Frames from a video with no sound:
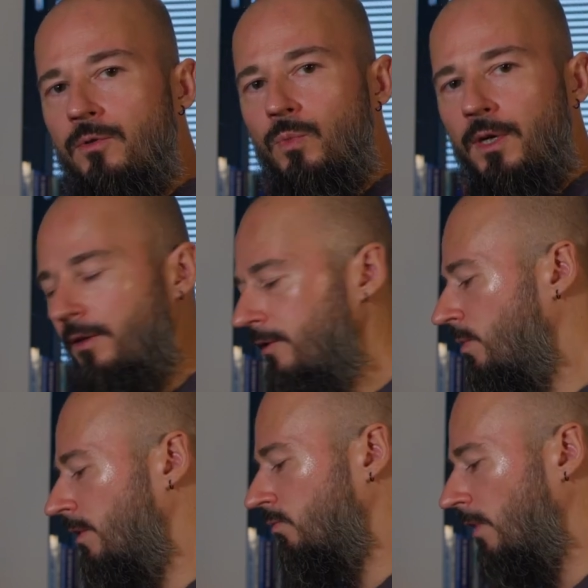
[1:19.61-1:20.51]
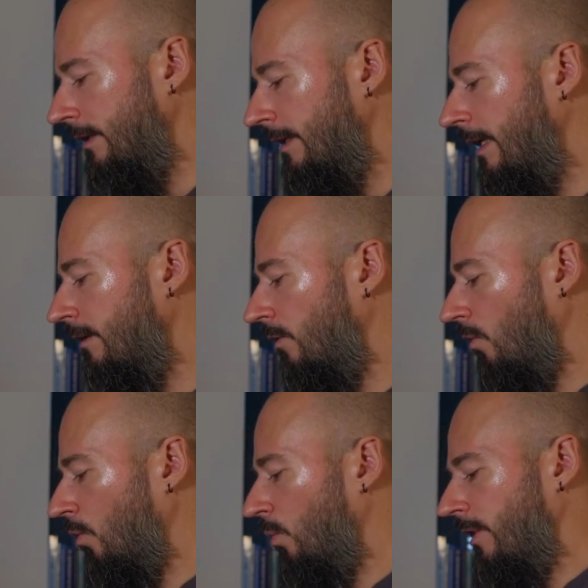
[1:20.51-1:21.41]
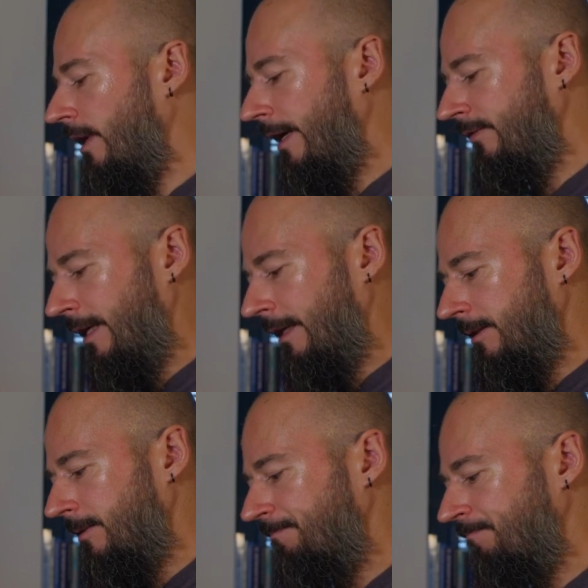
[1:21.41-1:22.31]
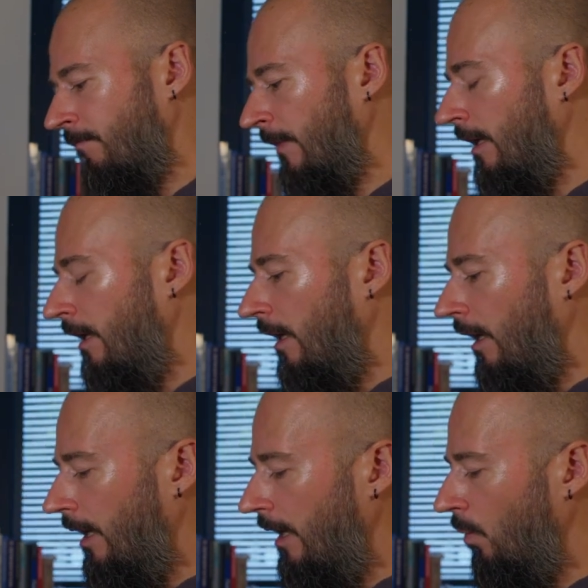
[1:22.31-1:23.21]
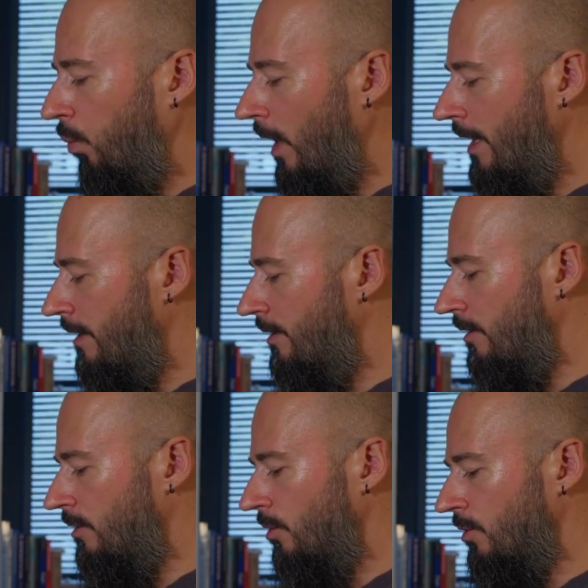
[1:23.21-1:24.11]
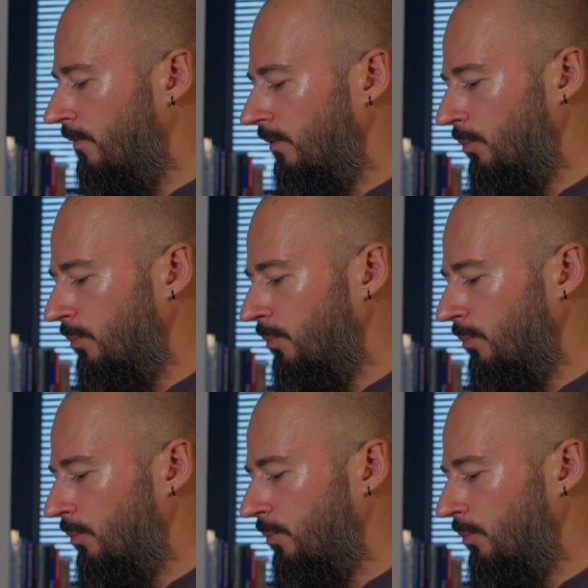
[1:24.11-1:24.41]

whether it's with the right hand or with the left hand. Why this is useful?